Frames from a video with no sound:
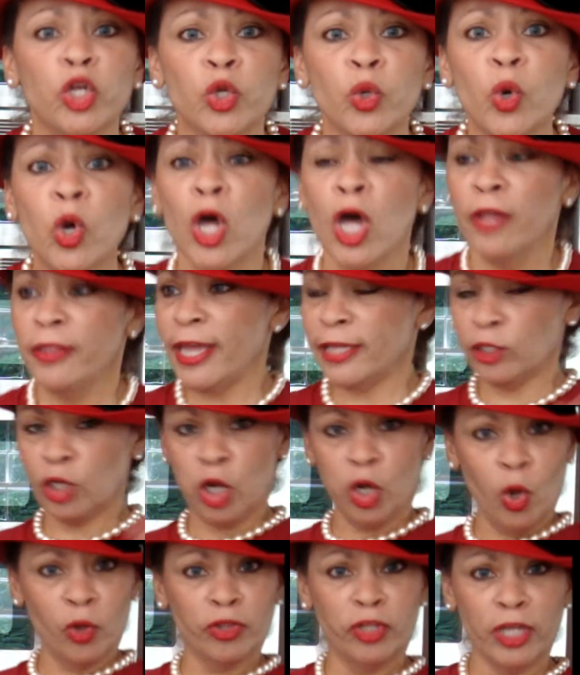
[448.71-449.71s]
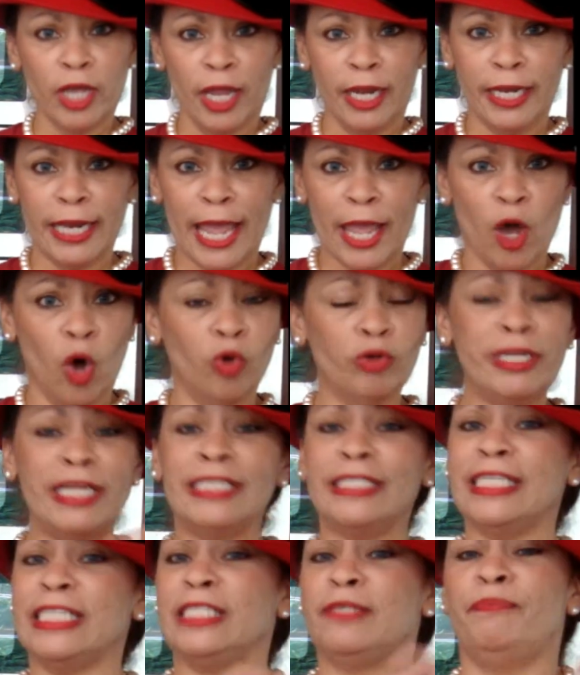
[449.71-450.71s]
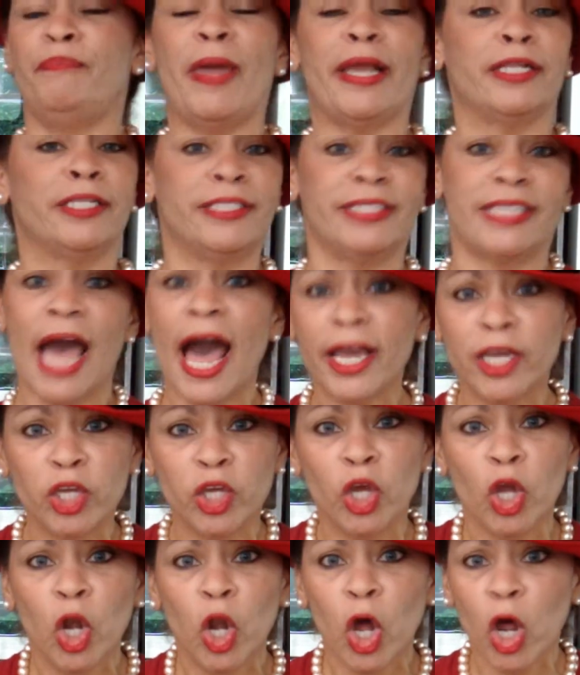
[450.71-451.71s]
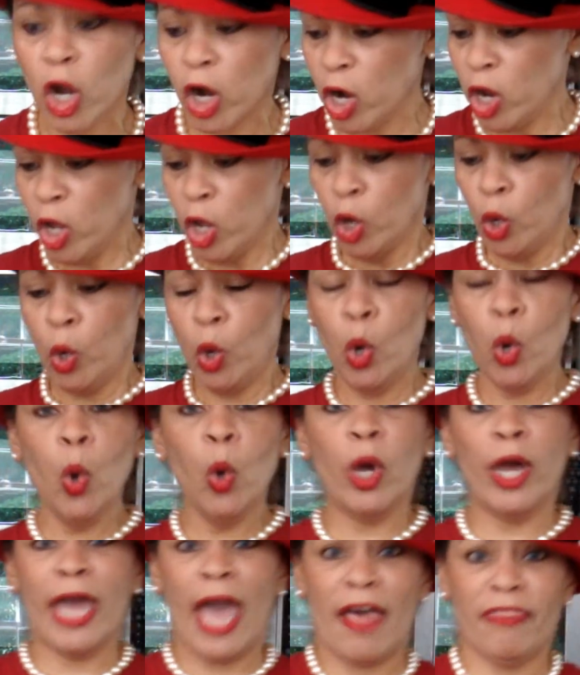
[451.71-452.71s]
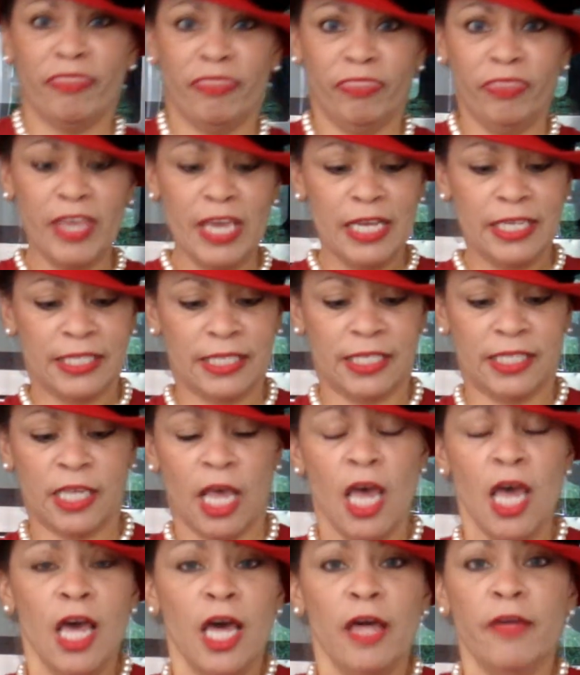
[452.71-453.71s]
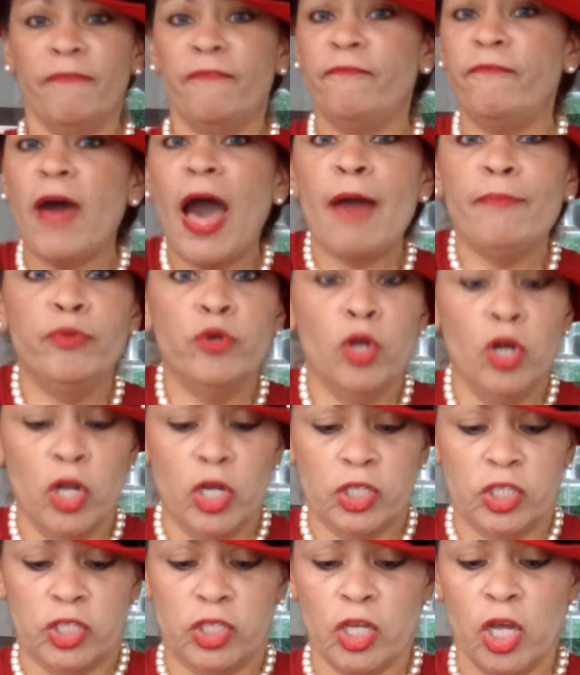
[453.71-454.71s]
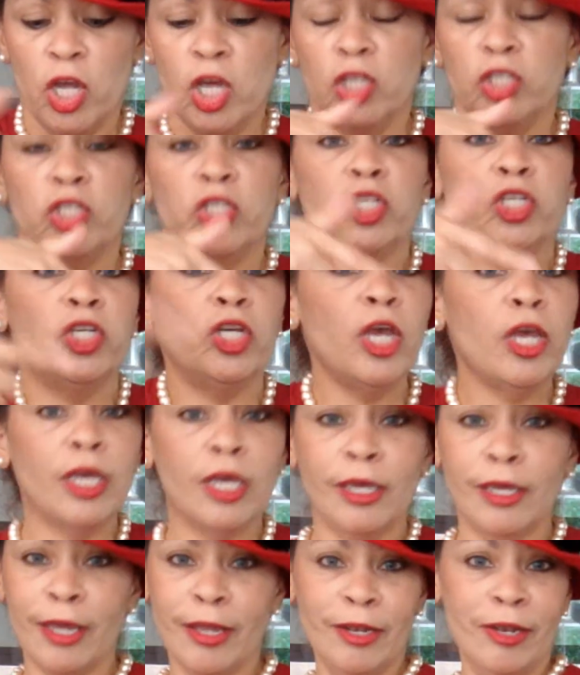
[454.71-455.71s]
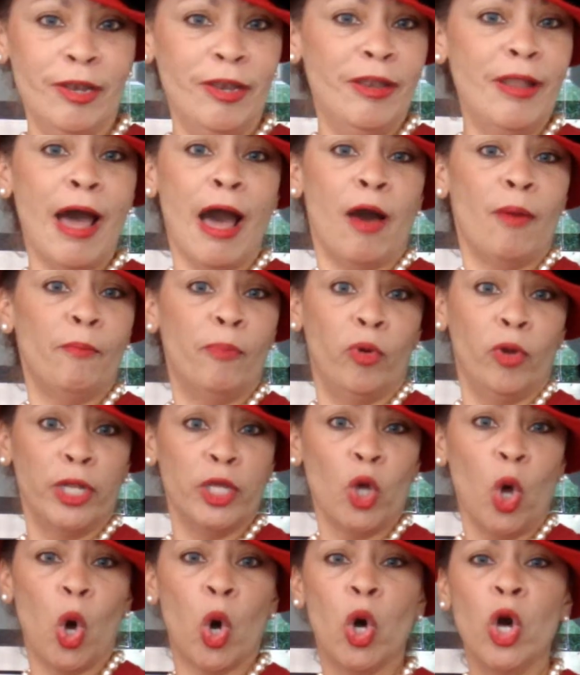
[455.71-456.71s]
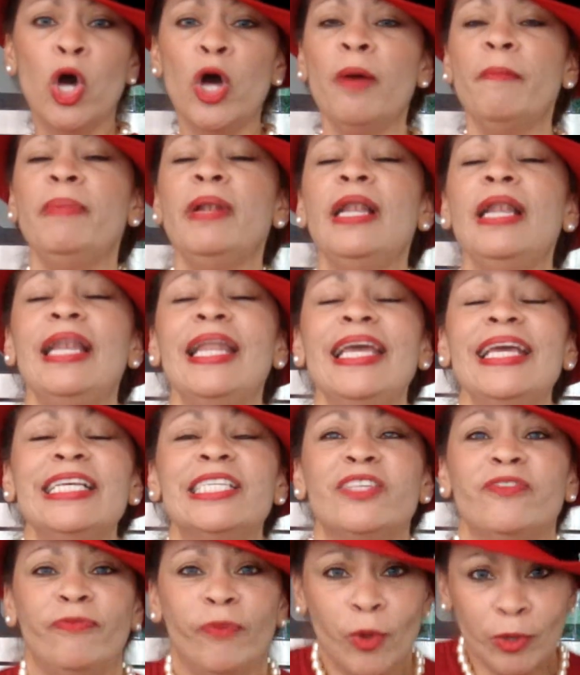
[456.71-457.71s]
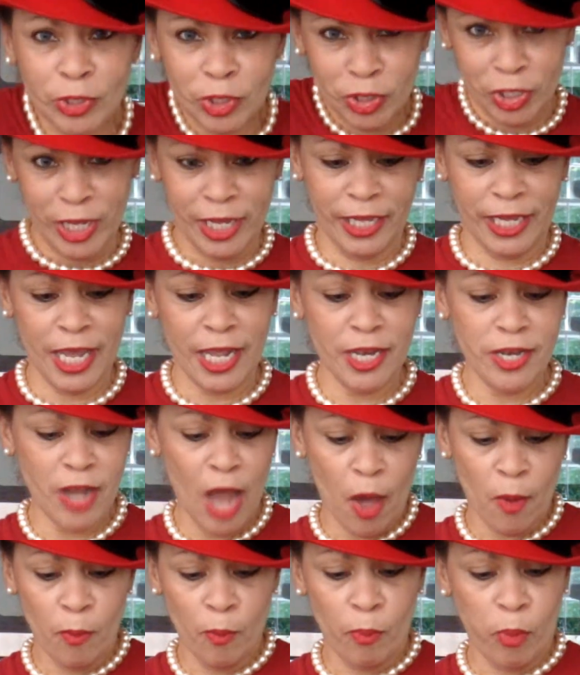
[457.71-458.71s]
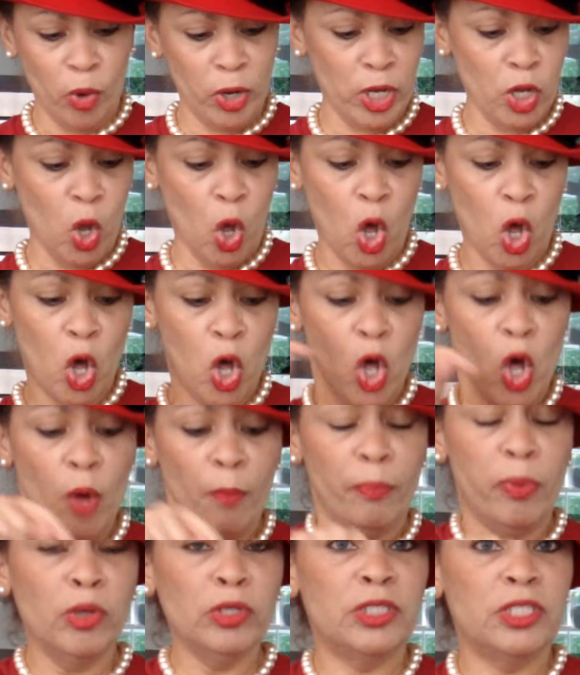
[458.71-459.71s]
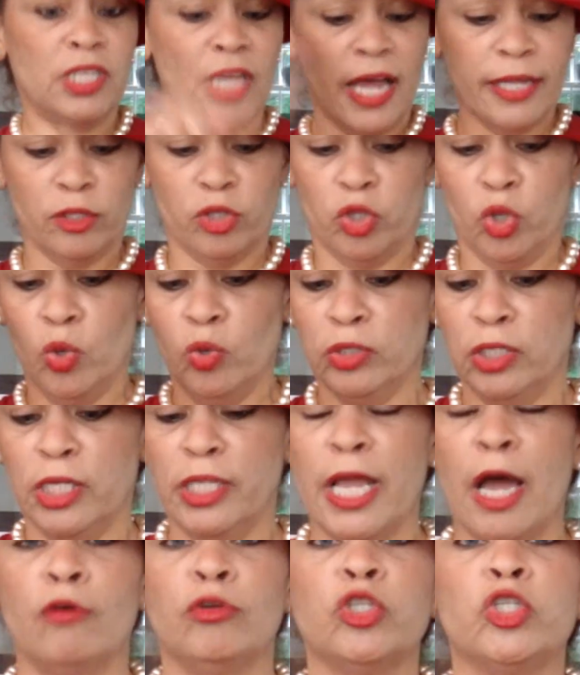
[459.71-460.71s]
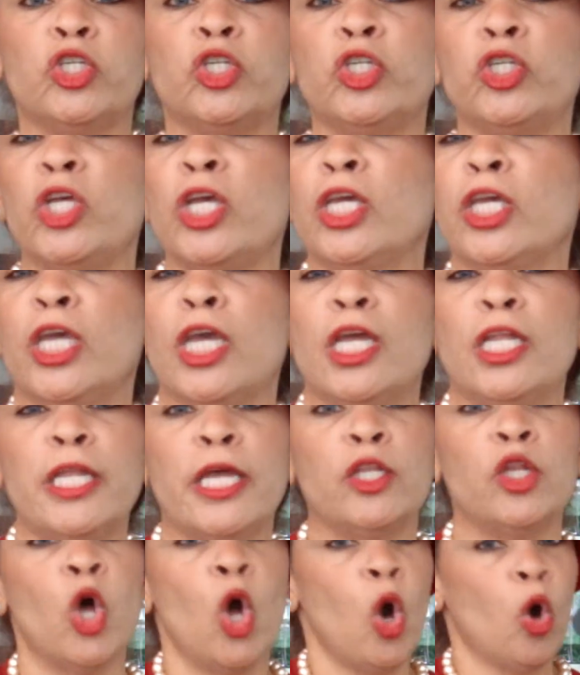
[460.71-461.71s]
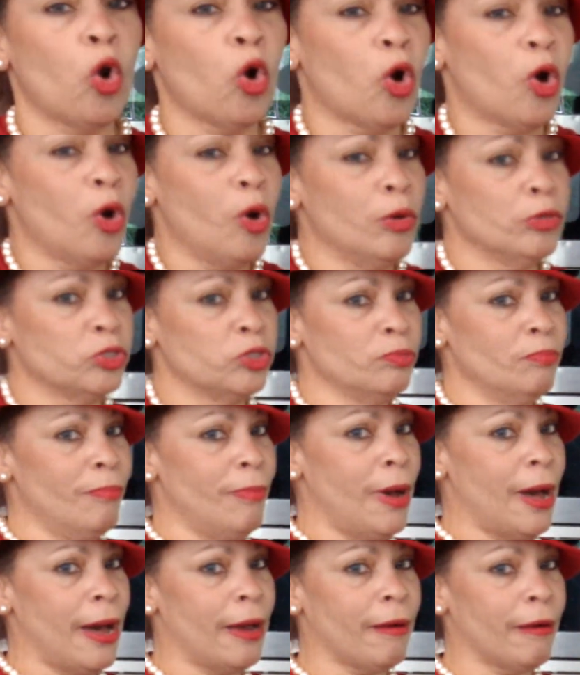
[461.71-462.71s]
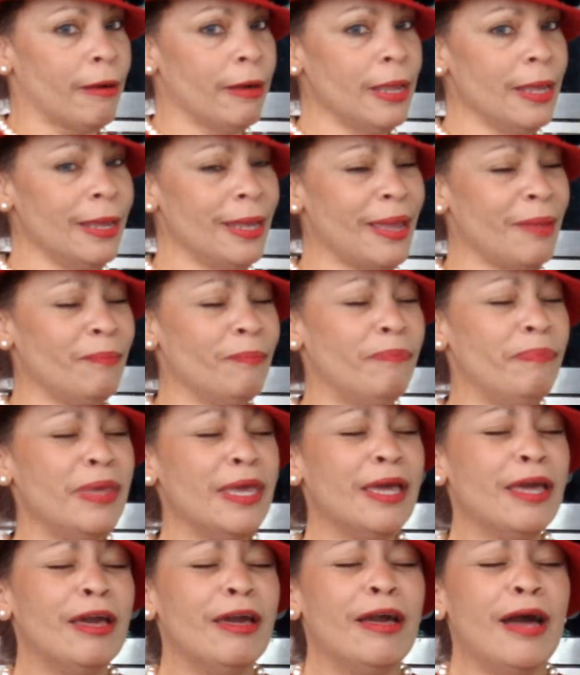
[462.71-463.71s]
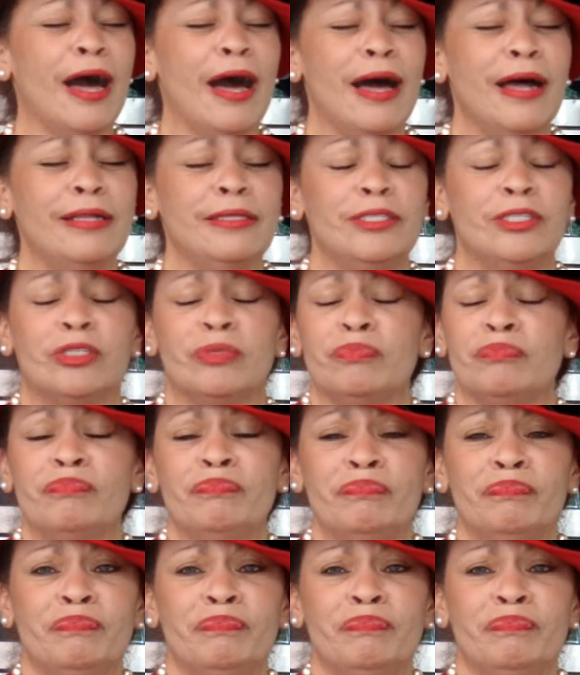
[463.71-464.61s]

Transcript: you that Claudia Leon is spectacular? Look at this fabulous chicken Napoleon, blissful chicken Napoleon, potatoes and our chicken and rosemary and pecans,